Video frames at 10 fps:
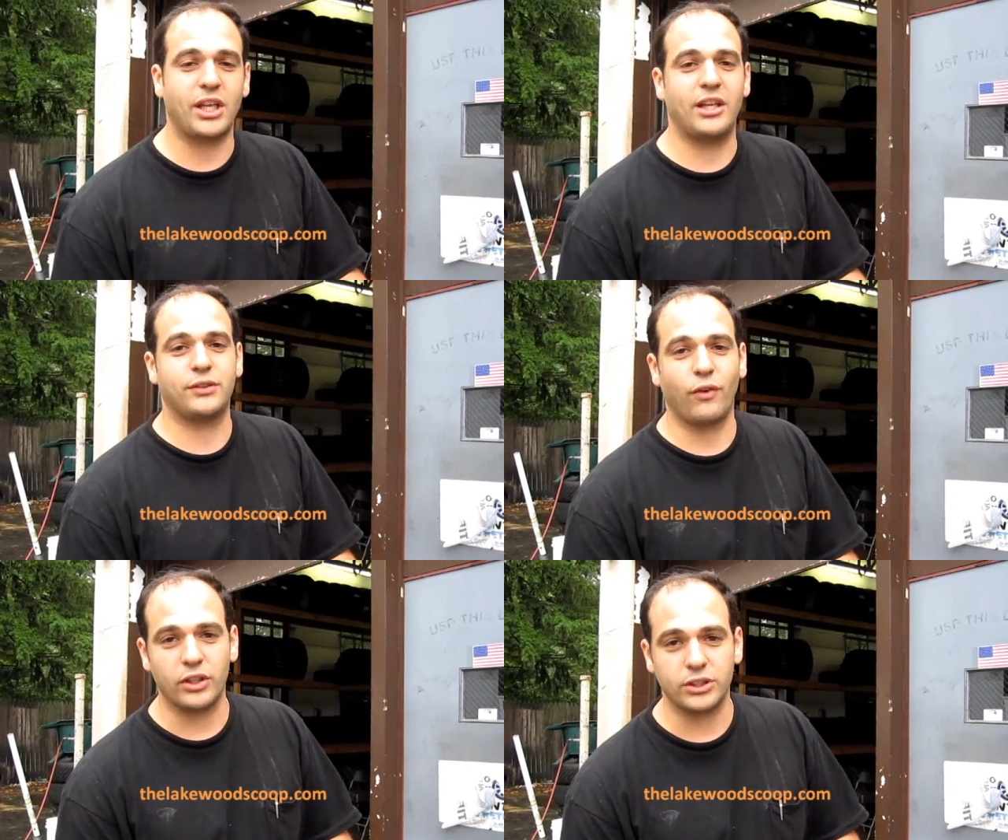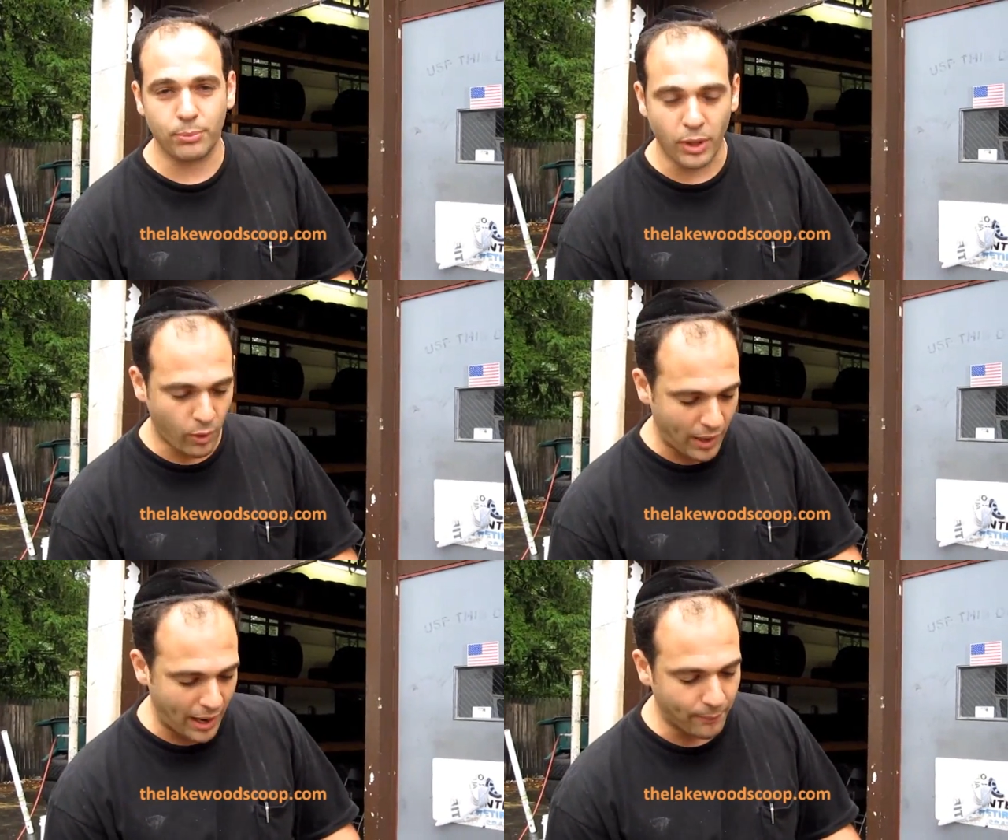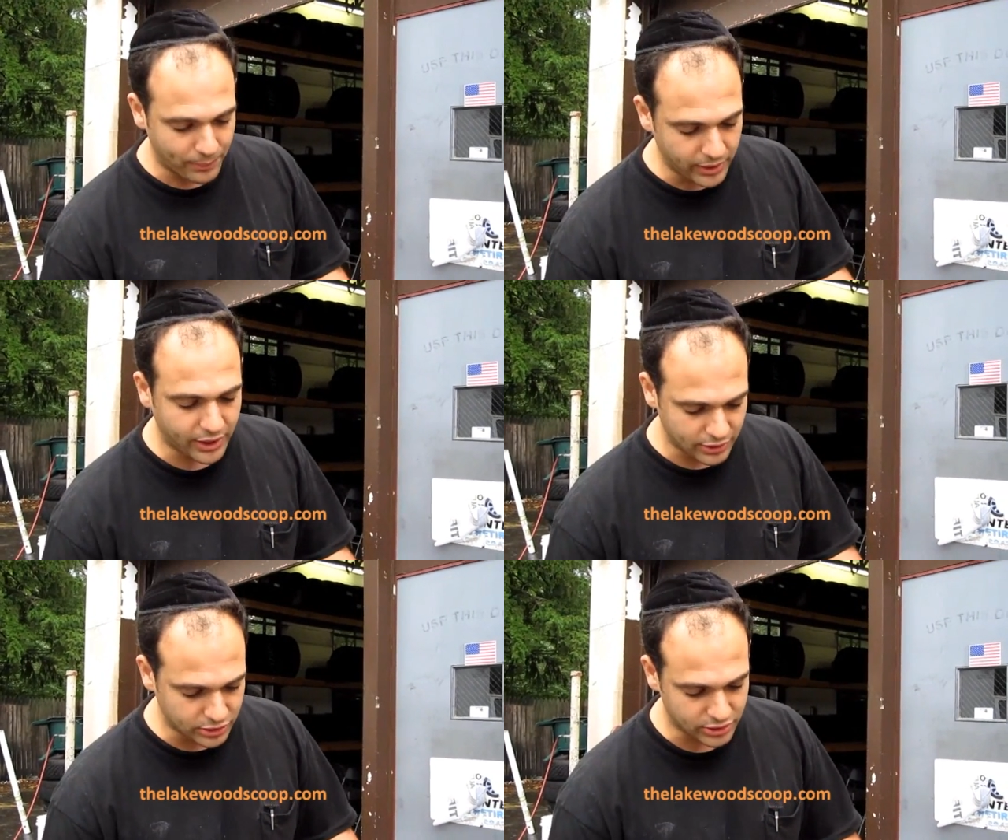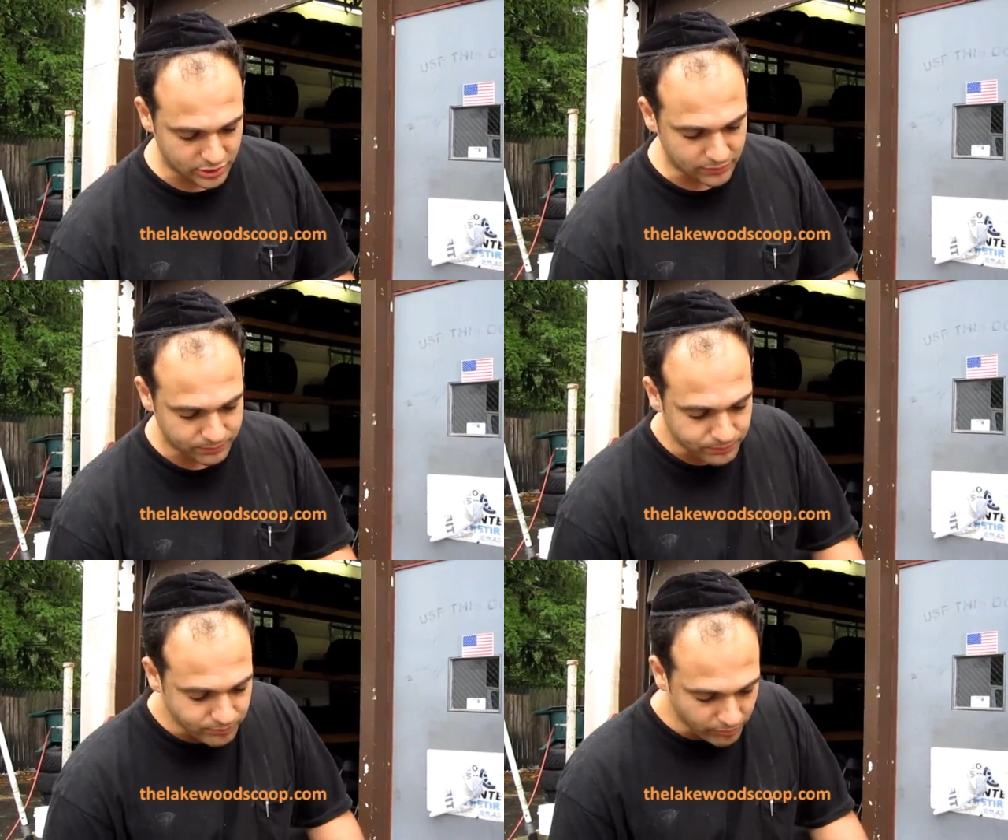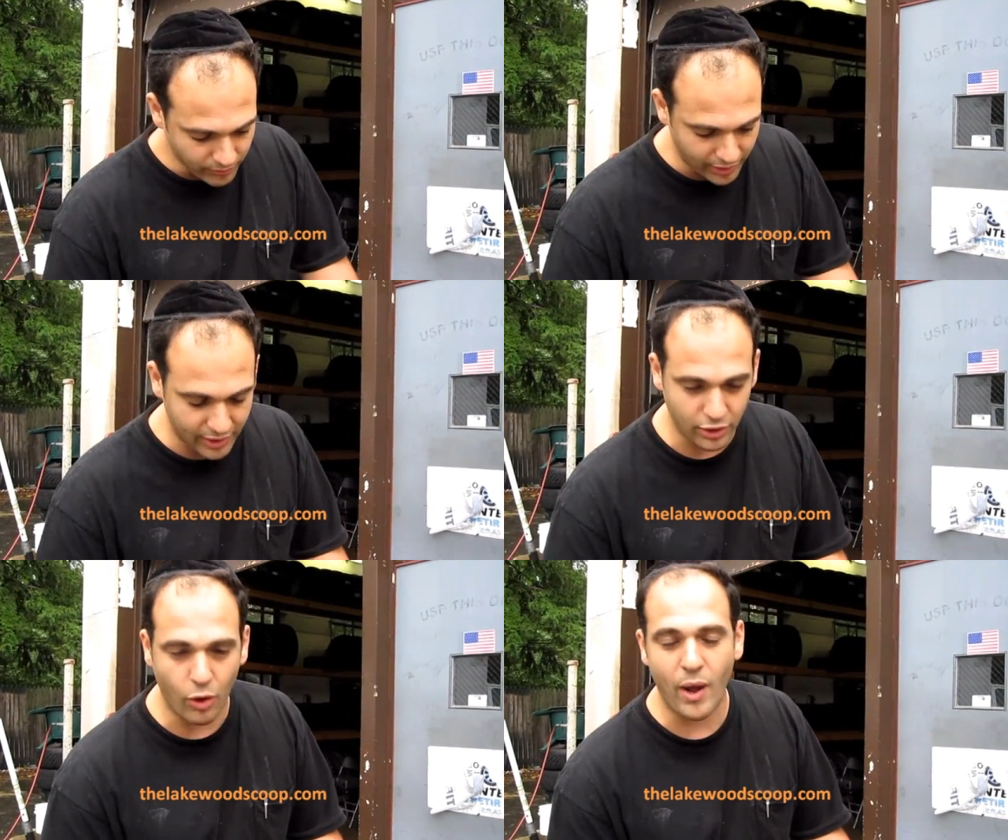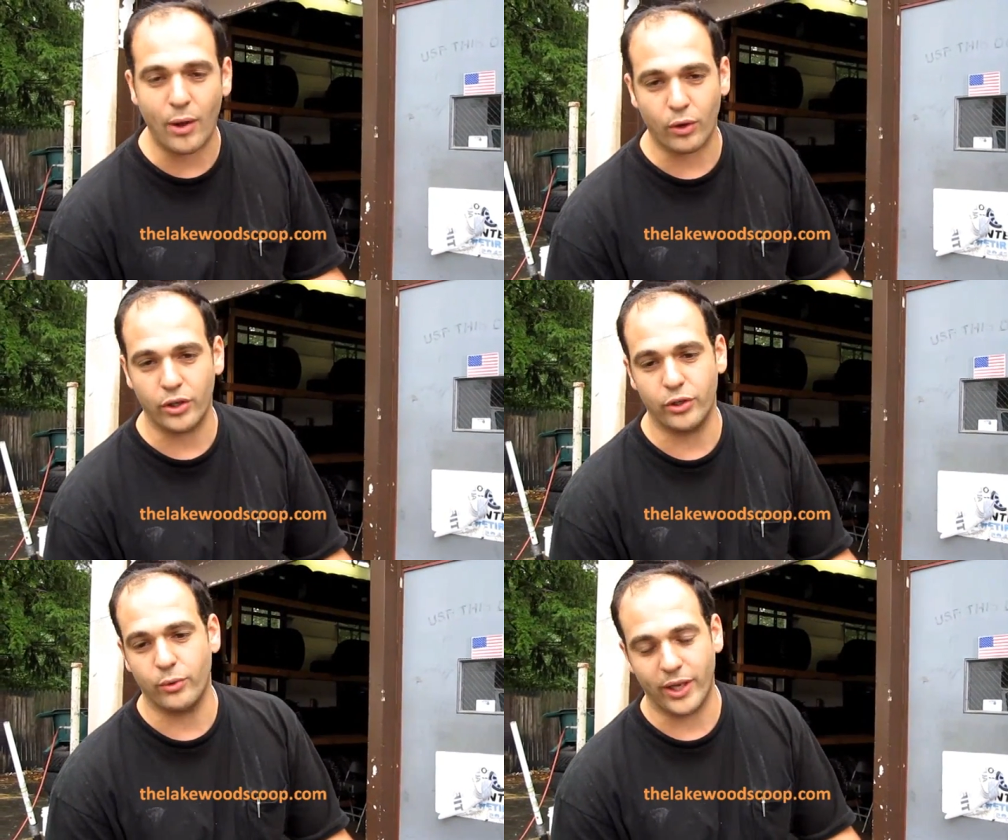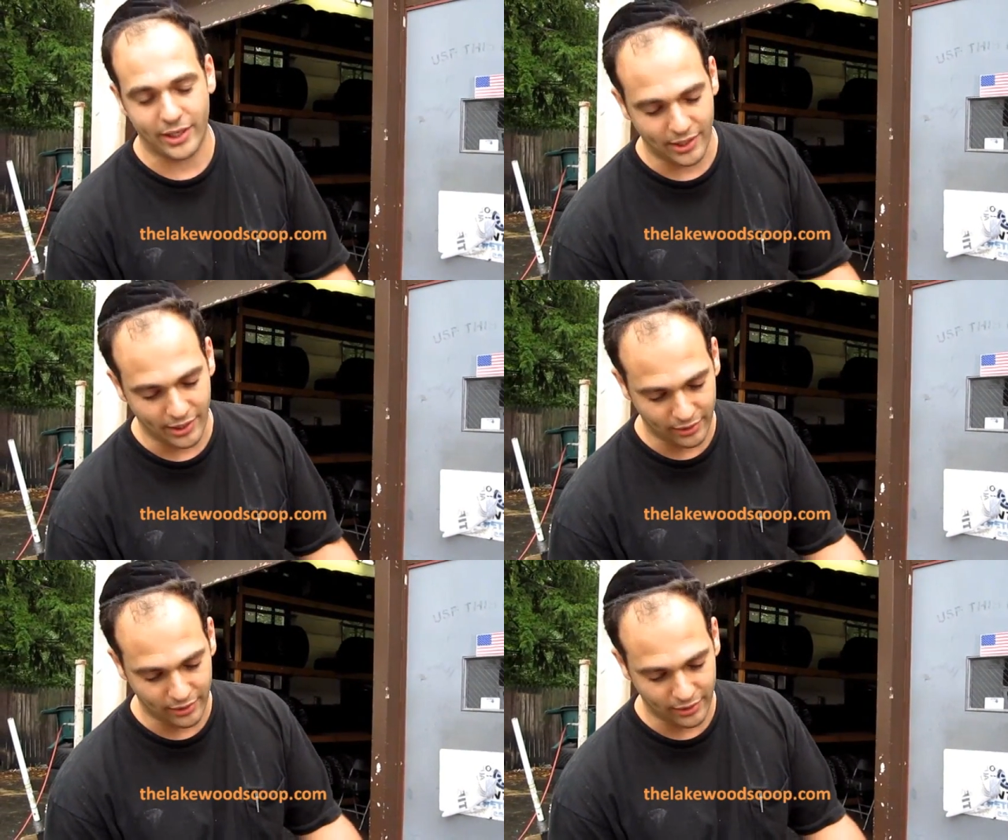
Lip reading: say as far as a blowout, but it can go out on you, and